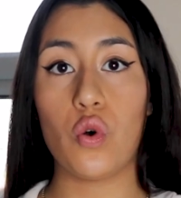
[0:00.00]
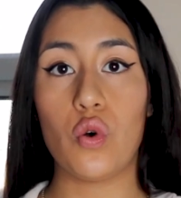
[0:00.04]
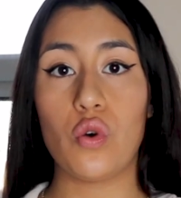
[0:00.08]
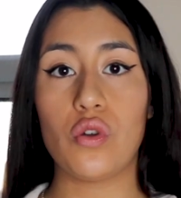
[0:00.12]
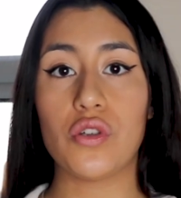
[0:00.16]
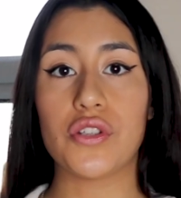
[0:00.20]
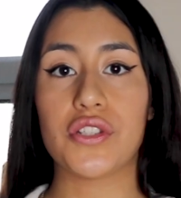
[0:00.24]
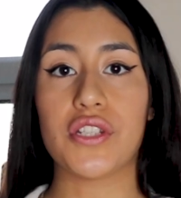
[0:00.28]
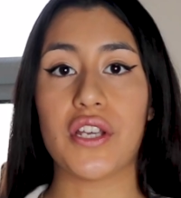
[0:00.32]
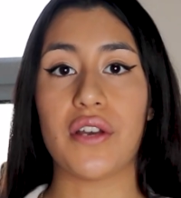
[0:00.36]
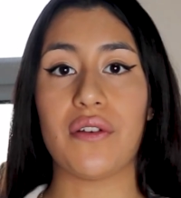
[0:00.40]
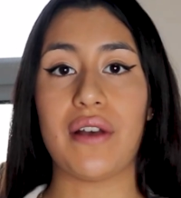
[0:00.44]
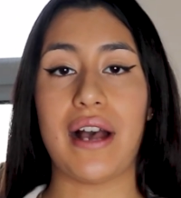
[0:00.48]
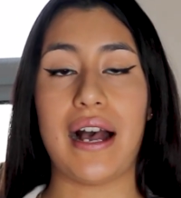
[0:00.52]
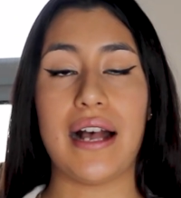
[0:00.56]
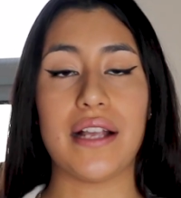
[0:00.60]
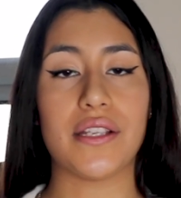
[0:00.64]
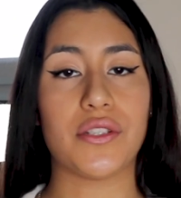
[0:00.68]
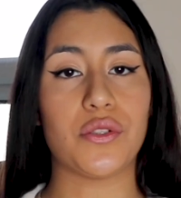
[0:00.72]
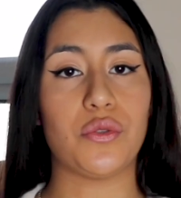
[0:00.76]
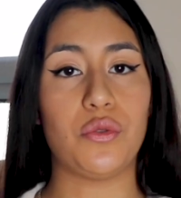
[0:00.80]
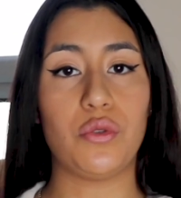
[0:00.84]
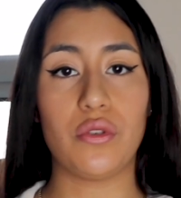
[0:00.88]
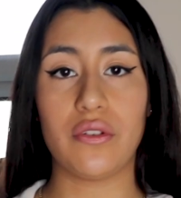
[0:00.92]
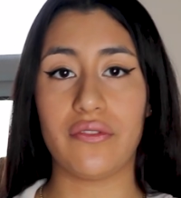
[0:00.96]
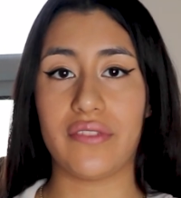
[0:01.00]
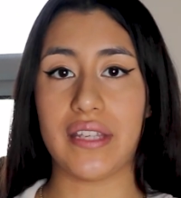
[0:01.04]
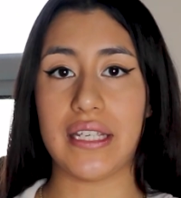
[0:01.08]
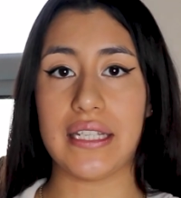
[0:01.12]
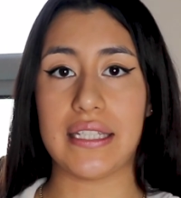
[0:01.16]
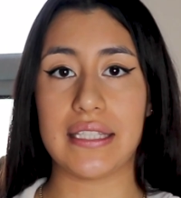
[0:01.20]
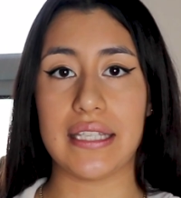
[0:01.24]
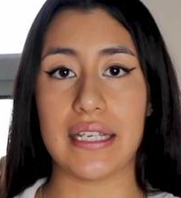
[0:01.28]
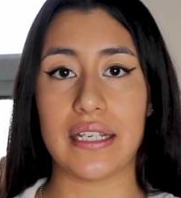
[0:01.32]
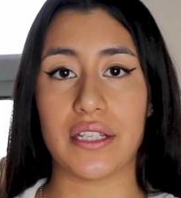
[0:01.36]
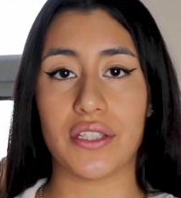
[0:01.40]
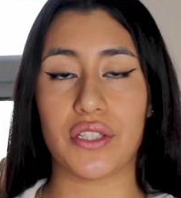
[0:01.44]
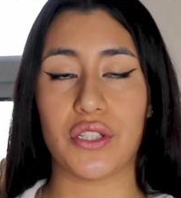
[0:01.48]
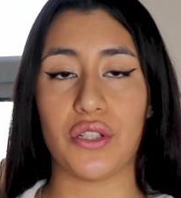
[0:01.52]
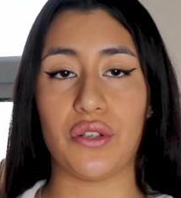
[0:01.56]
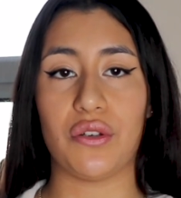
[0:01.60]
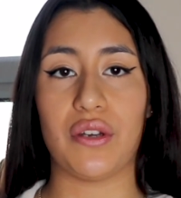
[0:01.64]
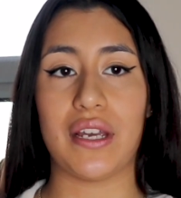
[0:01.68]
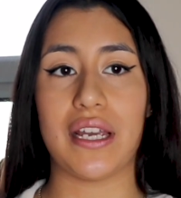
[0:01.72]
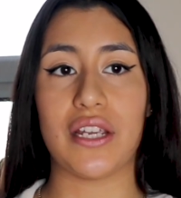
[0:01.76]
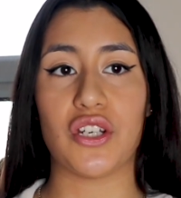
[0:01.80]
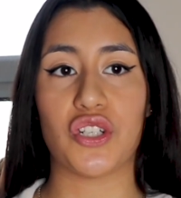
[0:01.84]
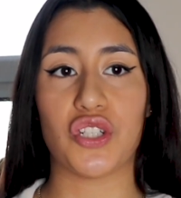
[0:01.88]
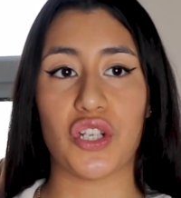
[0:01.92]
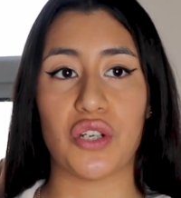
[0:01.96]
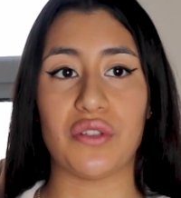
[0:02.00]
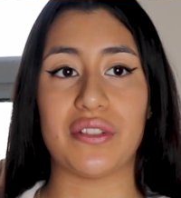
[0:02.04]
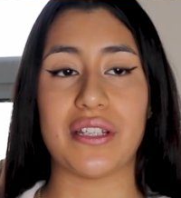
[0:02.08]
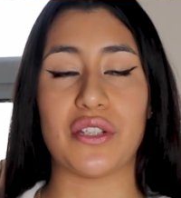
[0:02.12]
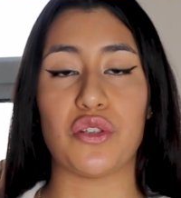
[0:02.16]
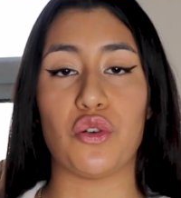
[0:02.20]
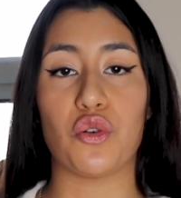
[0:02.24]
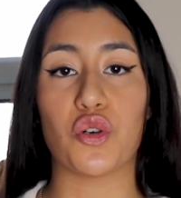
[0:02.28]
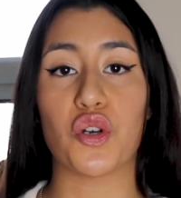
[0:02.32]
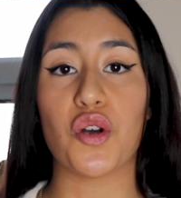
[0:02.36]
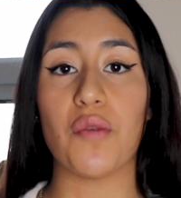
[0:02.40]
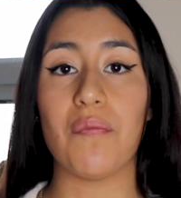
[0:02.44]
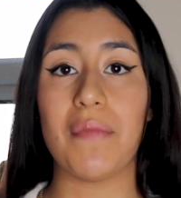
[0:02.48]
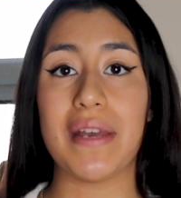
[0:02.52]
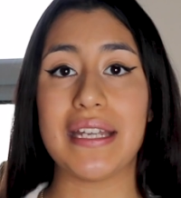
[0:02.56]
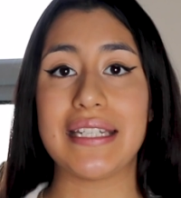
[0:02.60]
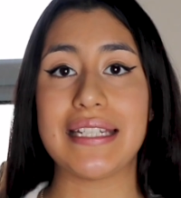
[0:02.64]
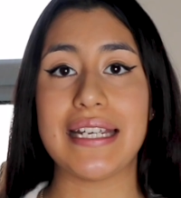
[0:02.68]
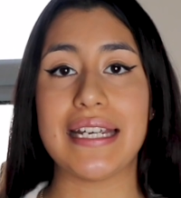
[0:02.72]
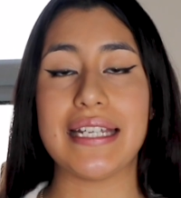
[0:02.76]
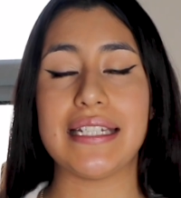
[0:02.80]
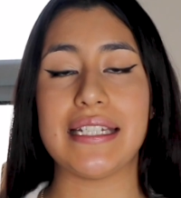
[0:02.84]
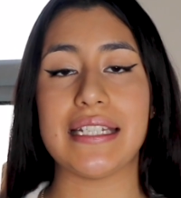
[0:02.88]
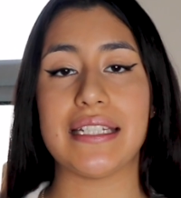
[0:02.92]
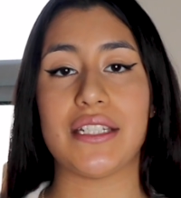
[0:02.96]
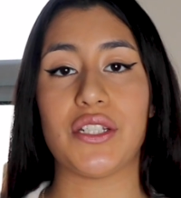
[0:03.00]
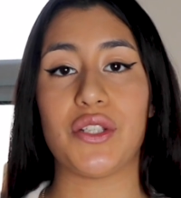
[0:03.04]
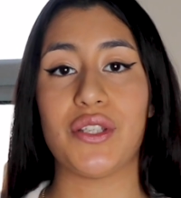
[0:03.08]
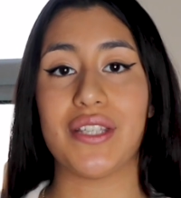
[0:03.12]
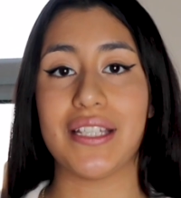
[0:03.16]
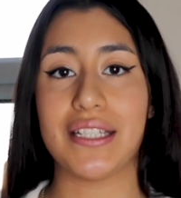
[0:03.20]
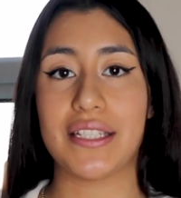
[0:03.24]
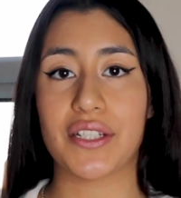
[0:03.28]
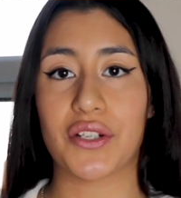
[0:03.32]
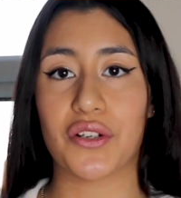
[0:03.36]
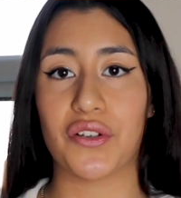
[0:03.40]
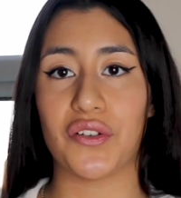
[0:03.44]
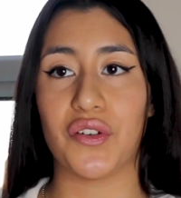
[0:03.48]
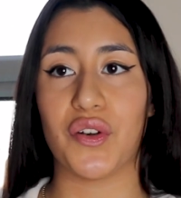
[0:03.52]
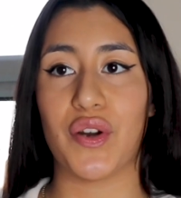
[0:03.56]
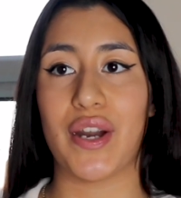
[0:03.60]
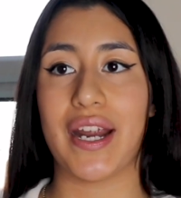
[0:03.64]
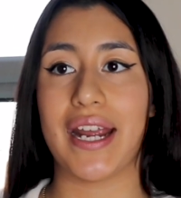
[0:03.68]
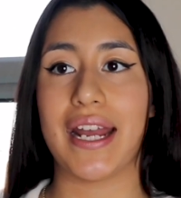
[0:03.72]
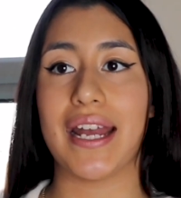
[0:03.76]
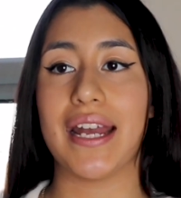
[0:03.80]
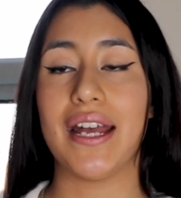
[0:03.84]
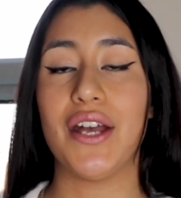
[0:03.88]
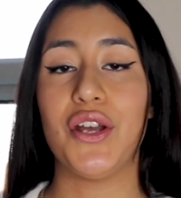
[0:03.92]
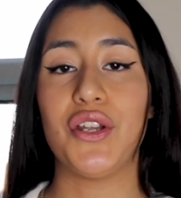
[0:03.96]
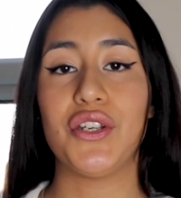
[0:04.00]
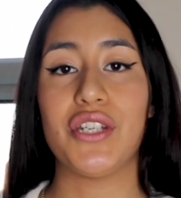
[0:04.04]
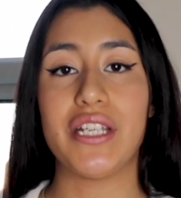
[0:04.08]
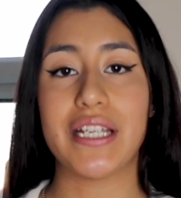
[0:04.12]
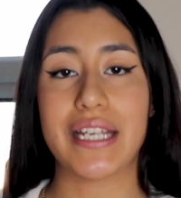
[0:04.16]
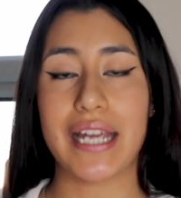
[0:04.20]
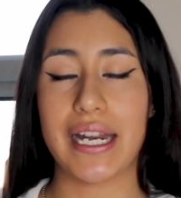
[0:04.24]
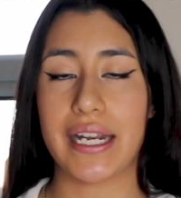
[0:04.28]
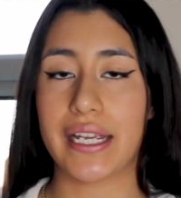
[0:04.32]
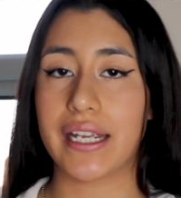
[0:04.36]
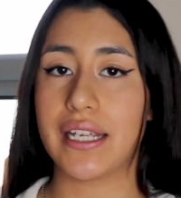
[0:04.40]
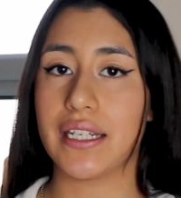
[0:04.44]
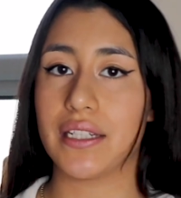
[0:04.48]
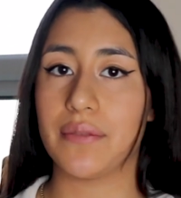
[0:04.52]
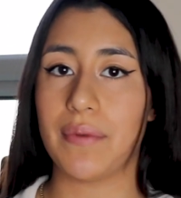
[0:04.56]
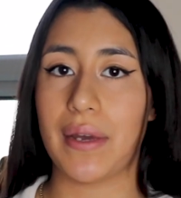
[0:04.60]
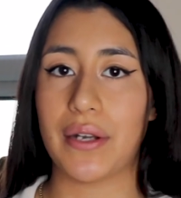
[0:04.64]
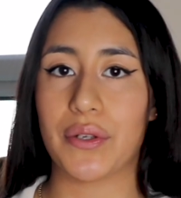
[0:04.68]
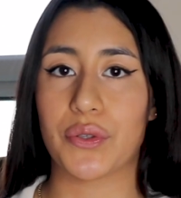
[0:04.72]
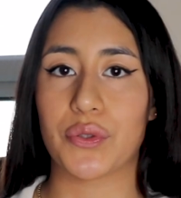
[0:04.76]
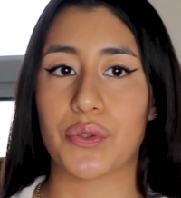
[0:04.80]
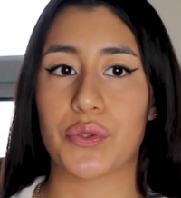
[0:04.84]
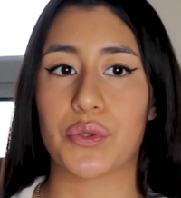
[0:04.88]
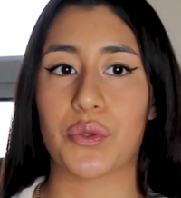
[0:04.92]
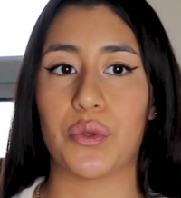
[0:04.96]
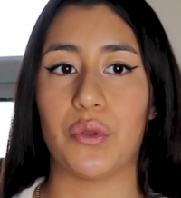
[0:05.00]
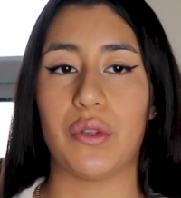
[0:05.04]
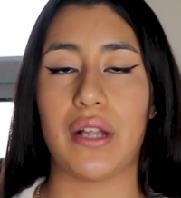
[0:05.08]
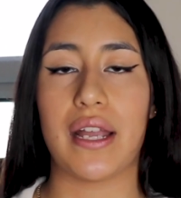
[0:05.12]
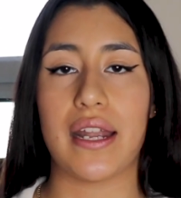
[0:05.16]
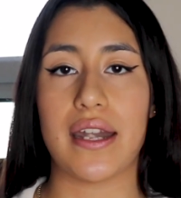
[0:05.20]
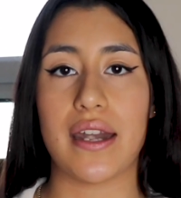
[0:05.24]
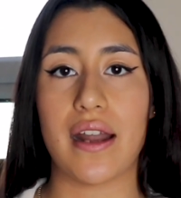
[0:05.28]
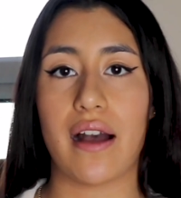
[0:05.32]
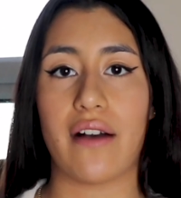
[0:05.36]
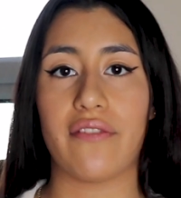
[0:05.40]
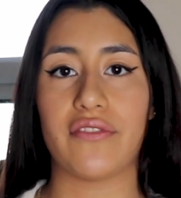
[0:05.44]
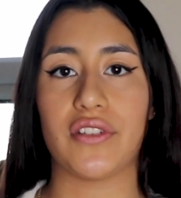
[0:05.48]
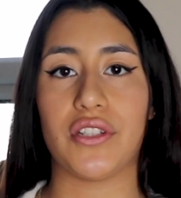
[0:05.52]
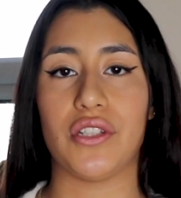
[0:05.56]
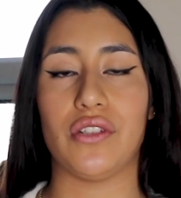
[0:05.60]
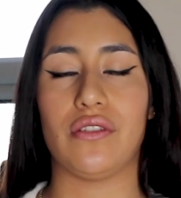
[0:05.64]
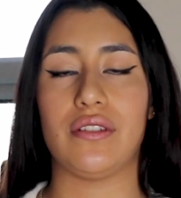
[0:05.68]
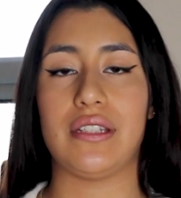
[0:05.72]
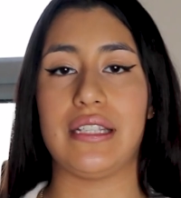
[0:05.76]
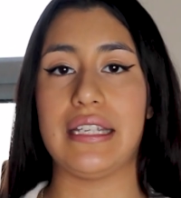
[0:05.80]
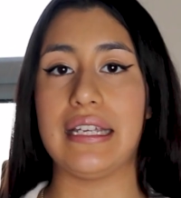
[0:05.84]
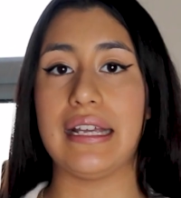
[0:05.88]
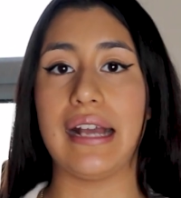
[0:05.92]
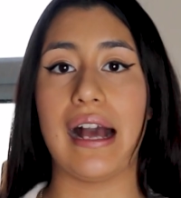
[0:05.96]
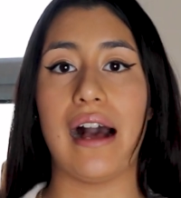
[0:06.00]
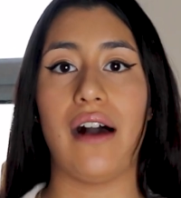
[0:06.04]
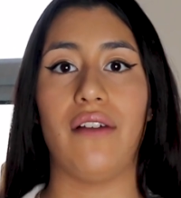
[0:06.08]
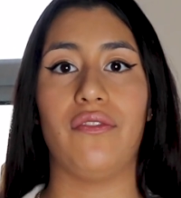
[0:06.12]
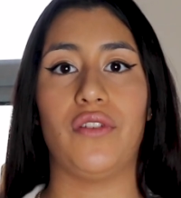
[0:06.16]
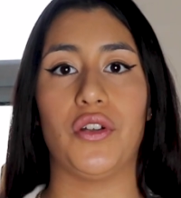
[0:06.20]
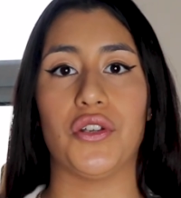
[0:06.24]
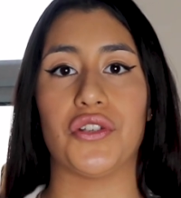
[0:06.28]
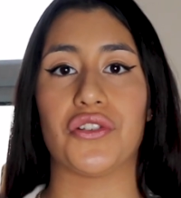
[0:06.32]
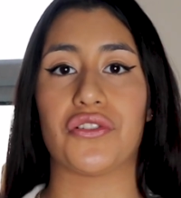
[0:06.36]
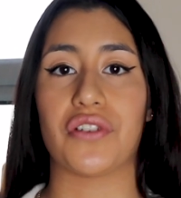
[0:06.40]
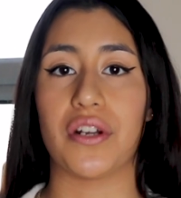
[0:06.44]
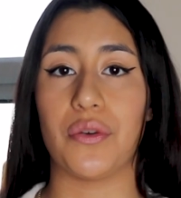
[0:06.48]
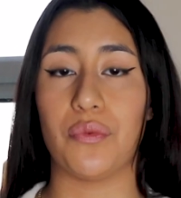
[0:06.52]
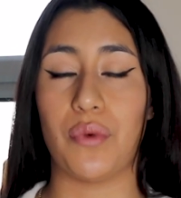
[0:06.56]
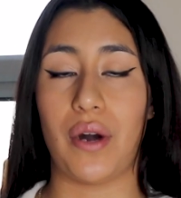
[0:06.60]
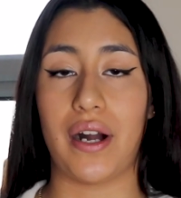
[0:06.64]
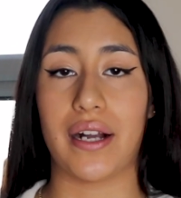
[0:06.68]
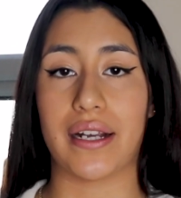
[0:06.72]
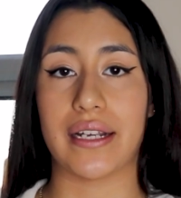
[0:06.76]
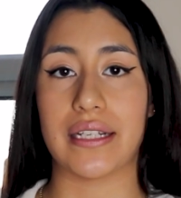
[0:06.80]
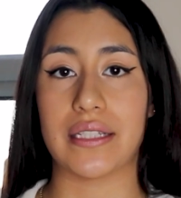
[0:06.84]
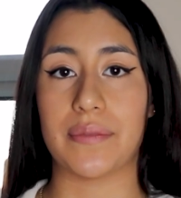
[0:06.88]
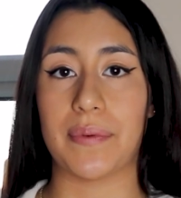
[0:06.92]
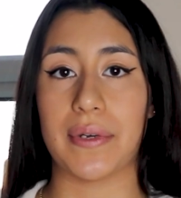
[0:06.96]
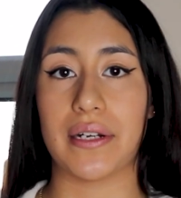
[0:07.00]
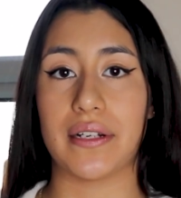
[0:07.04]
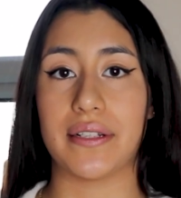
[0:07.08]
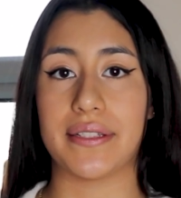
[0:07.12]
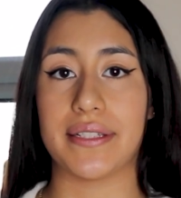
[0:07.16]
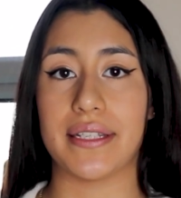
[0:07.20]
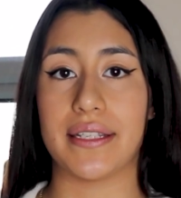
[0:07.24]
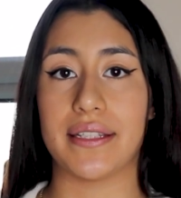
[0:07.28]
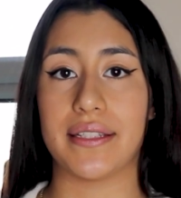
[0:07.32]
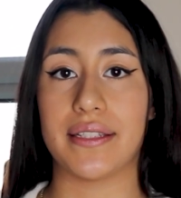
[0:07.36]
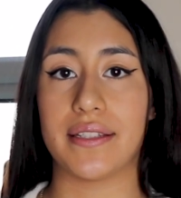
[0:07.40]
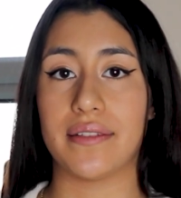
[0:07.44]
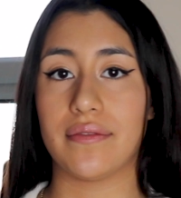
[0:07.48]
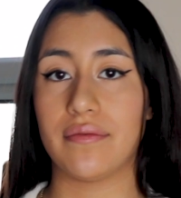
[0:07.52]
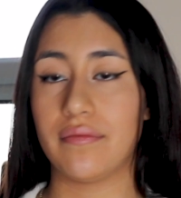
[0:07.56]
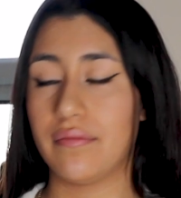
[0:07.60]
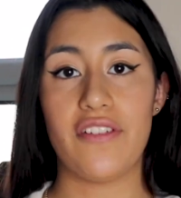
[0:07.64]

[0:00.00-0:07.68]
Also, as all of these things do, it shows that you're committed to this career, to getting into medical school, enough to seek out voluntary and work experiences.